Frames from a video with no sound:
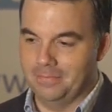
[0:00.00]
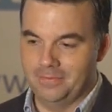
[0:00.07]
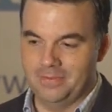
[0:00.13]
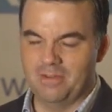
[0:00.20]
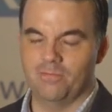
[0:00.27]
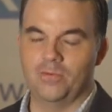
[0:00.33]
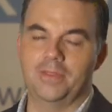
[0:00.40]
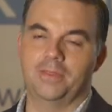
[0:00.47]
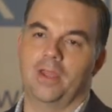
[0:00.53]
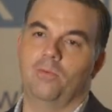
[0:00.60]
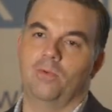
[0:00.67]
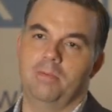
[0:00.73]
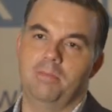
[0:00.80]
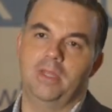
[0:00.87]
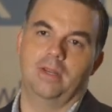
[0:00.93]
different than
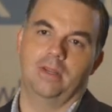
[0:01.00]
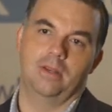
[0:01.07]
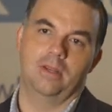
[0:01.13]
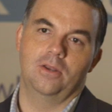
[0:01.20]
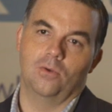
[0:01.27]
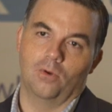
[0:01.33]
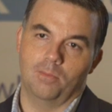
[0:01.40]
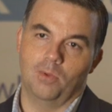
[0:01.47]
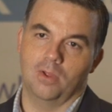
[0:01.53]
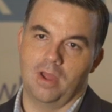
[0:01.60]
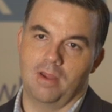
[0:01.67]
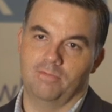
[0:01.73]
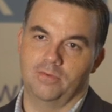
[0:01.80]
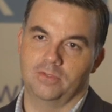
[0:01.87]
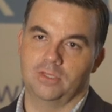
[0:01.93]
we meet in normal
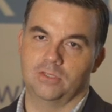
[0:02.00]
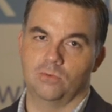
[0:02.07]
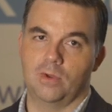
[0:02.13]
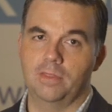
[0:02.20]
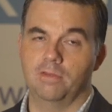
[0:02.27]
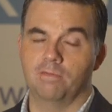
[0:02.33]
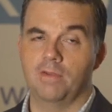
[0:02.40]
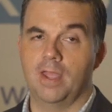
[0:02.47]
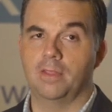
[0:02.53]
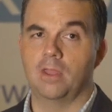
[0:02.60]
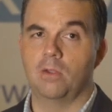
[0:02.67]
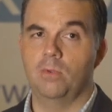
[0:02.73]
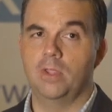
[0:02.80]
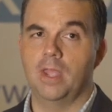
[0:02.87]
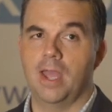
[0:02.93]
conferences, right? The fact
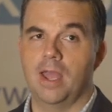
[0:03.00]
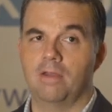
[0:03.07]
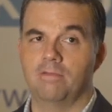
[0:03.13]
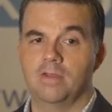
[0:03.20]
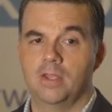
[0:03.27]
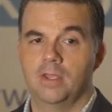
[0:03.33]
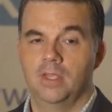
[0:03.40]
that we have